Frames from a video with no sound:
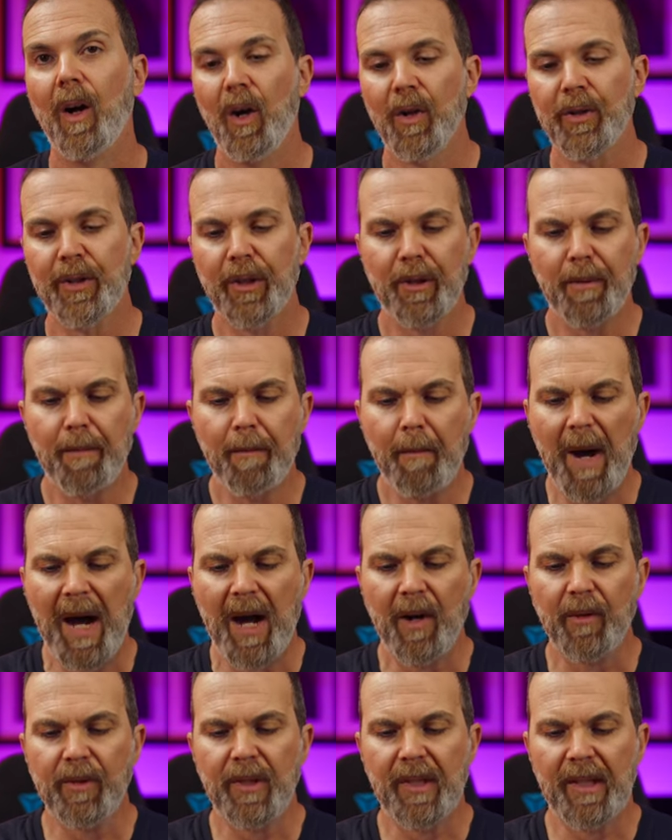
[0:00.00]
Also, the
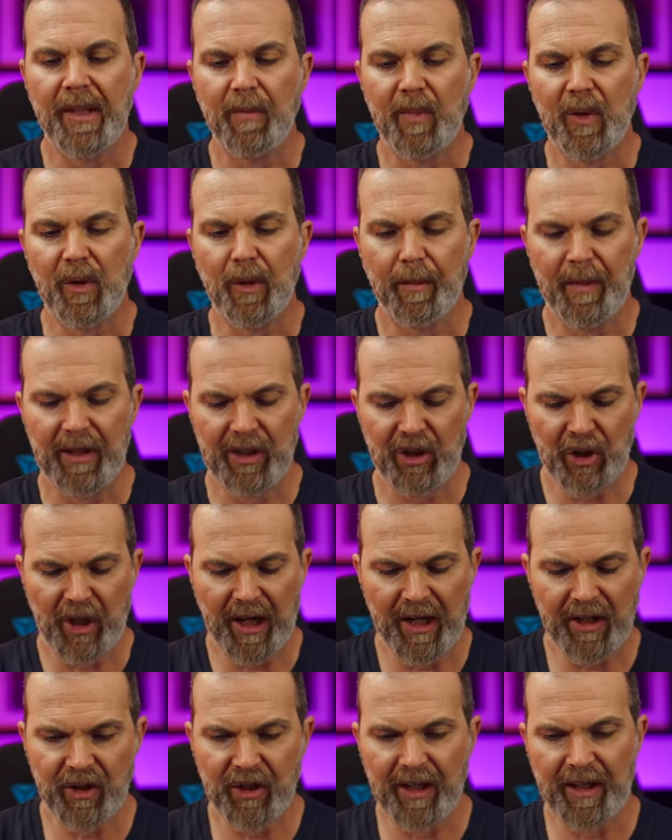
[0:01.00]
mount seems to be
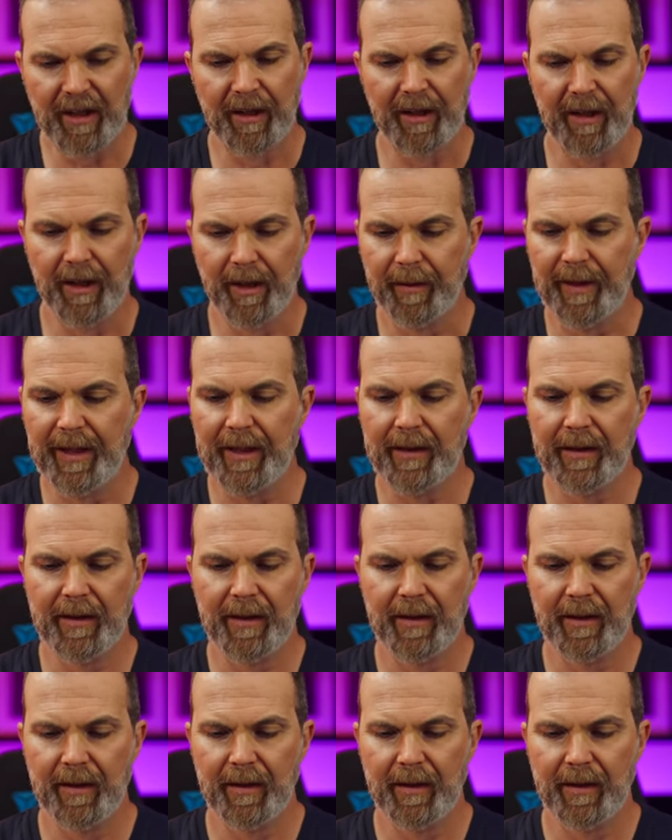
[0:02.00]
changed a little bit.